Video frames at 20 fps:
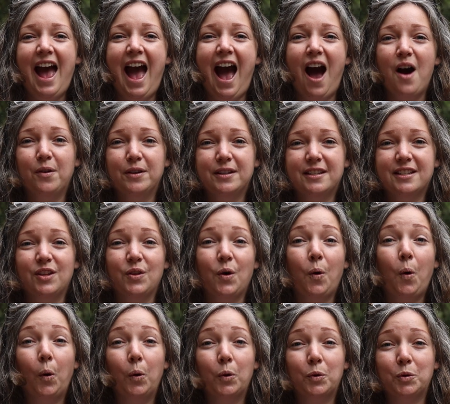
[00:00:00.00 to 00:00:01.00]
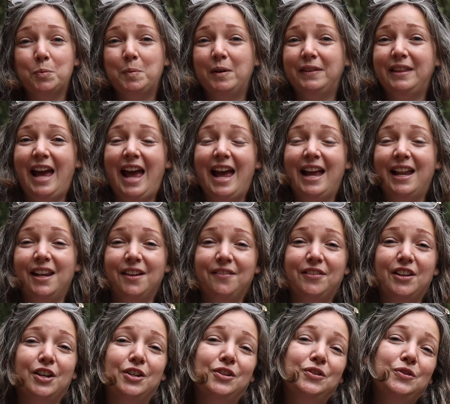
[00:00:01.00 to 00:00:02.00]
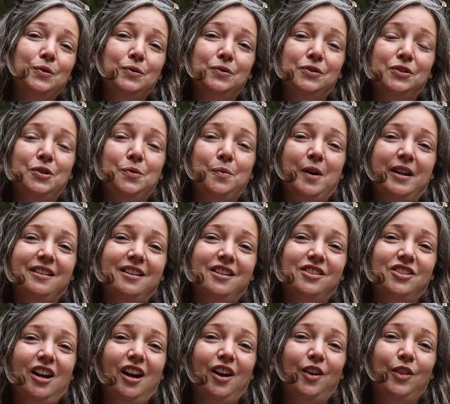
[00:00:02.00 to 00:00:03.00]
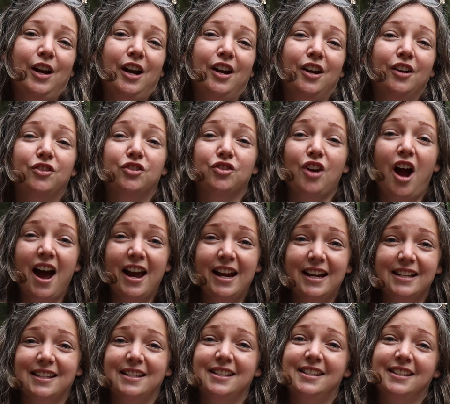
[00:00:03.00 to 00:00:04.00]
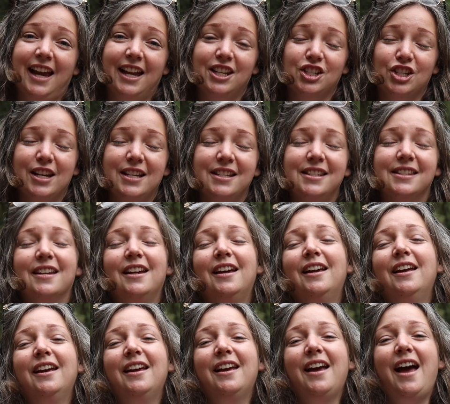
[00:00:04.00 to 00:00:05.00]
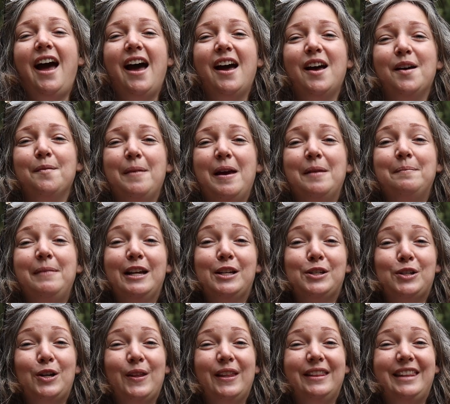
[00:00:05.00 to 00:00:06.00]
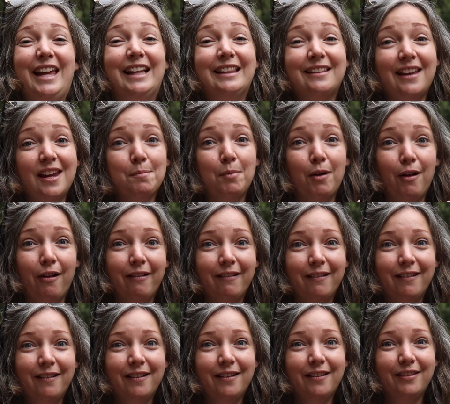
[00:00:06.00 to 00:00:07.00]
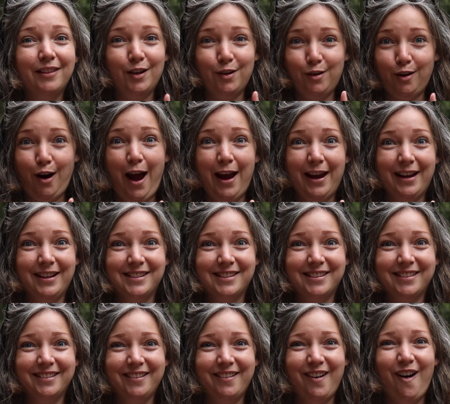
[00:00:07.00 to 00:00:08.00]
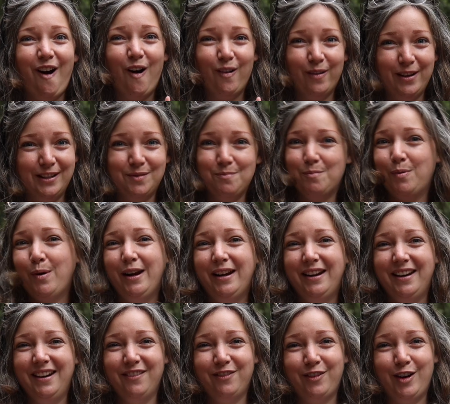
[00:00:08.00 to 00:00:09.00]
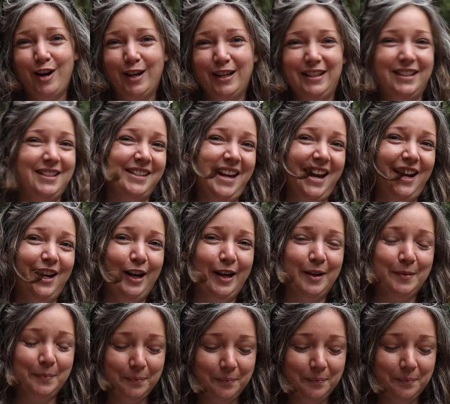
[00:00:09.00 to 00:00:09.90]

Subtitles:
out to the whole group at the end if there are students who want to share their drawings and sketches, and make sure that they label their drawings. Always important for a good designer.